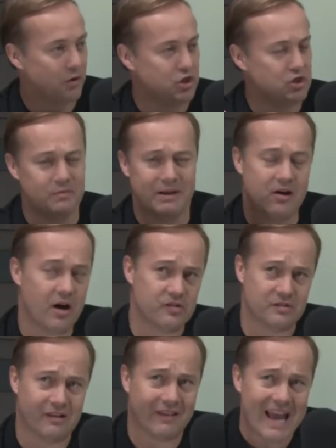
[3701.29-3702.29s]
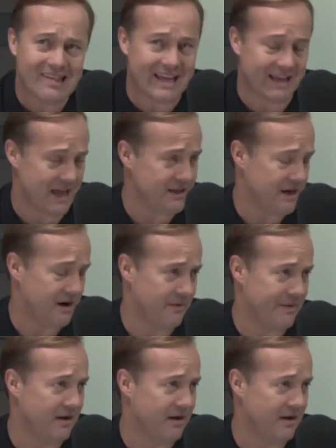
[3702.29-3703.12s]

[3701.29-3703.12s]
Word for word: human cost was the last thing I care about.